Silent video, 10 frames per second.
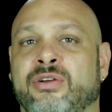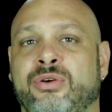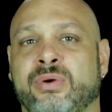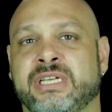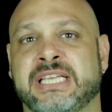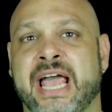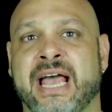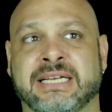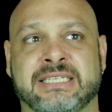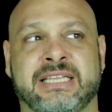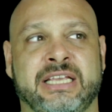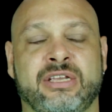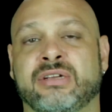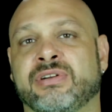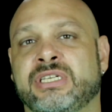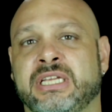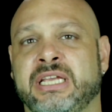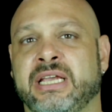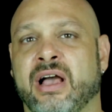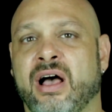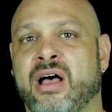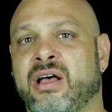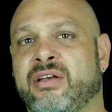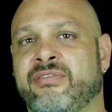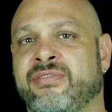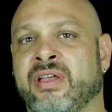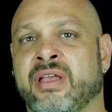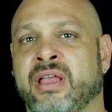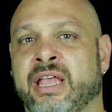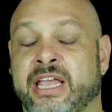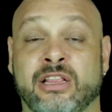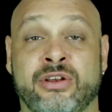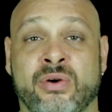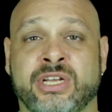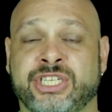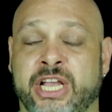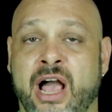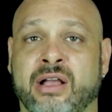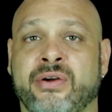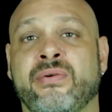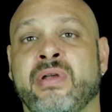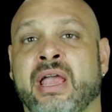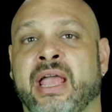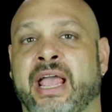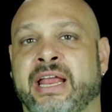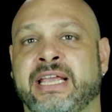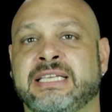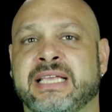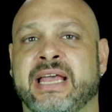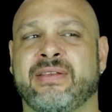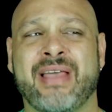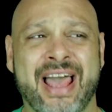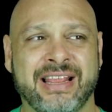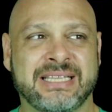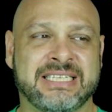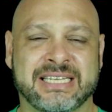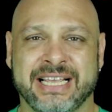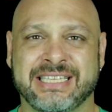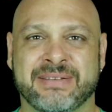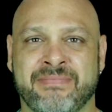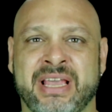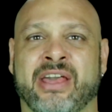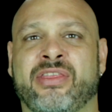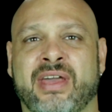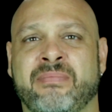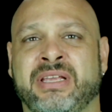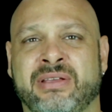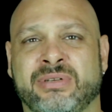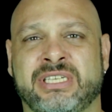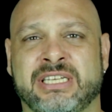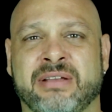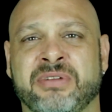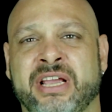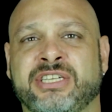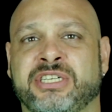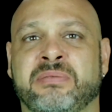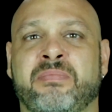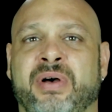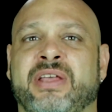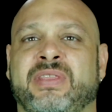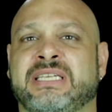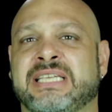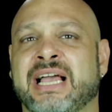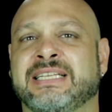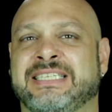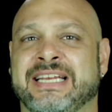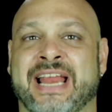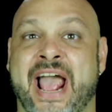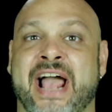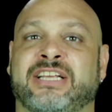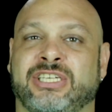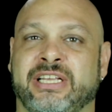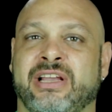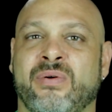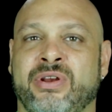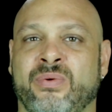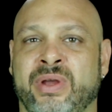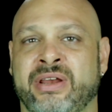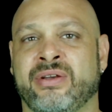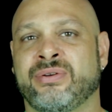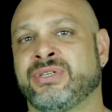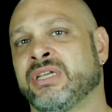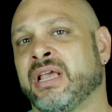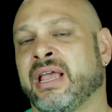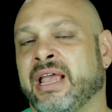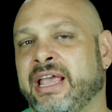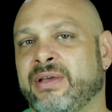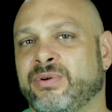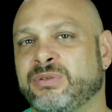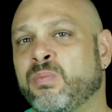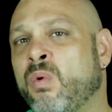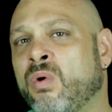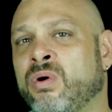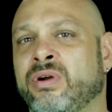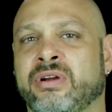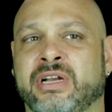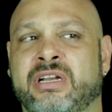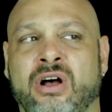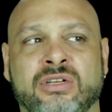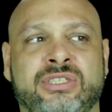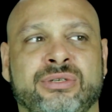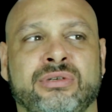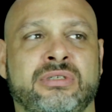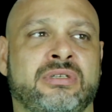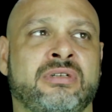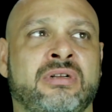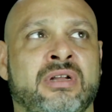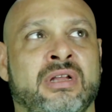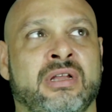who is at the University of Illinois, Chicago. And he said, it's a myth. I mean, there was discrimination, but these signs didn't actually go into windows. It was more a cultural